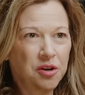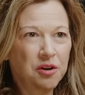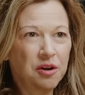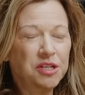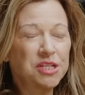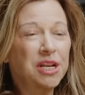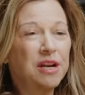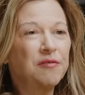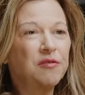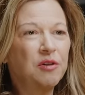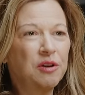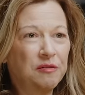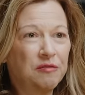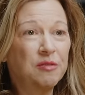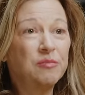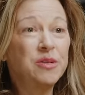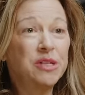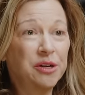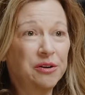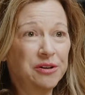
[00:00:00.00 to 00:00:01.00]
instead of going
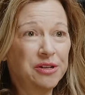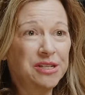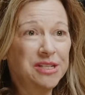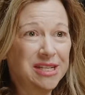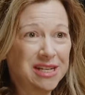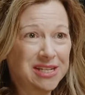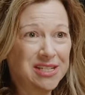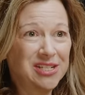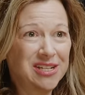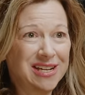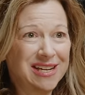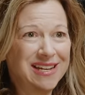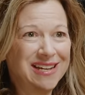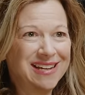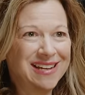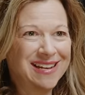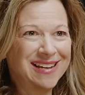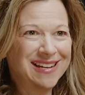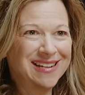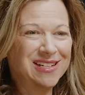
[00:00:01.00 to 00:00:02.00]
from zero to
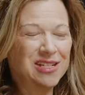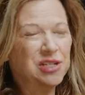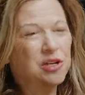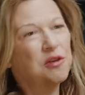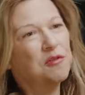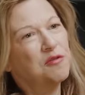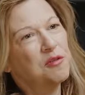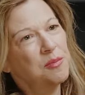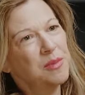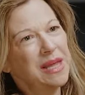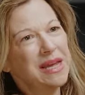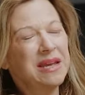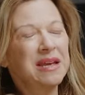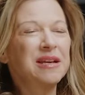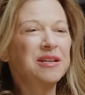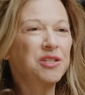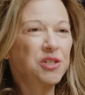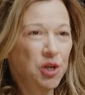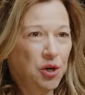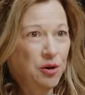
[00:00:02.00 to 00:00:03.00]
sixty, just go from
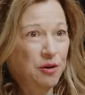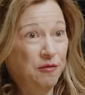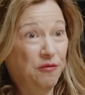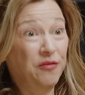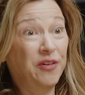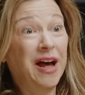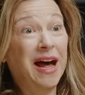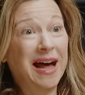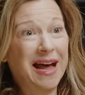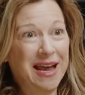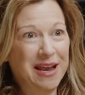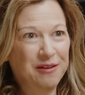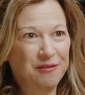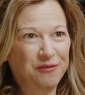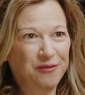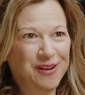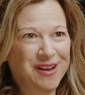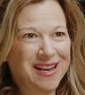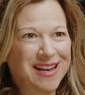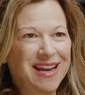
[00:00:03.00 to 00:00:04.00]
like zero to
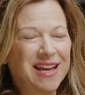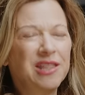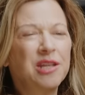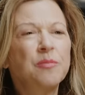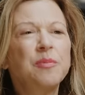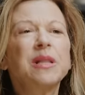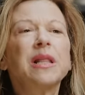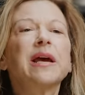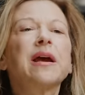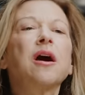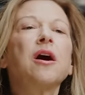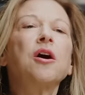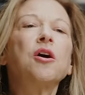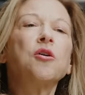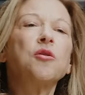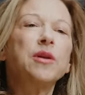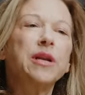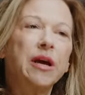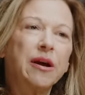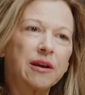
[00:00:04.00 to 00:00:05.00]
five yeah. and then be like,
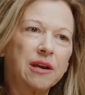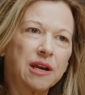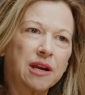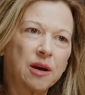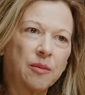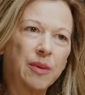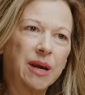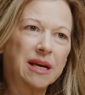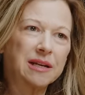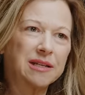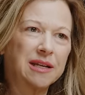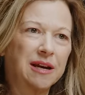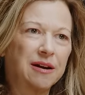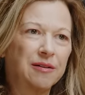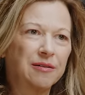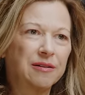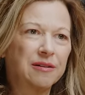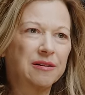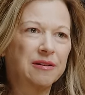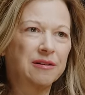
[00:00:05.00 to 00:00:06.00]
oh, and now I can come back down.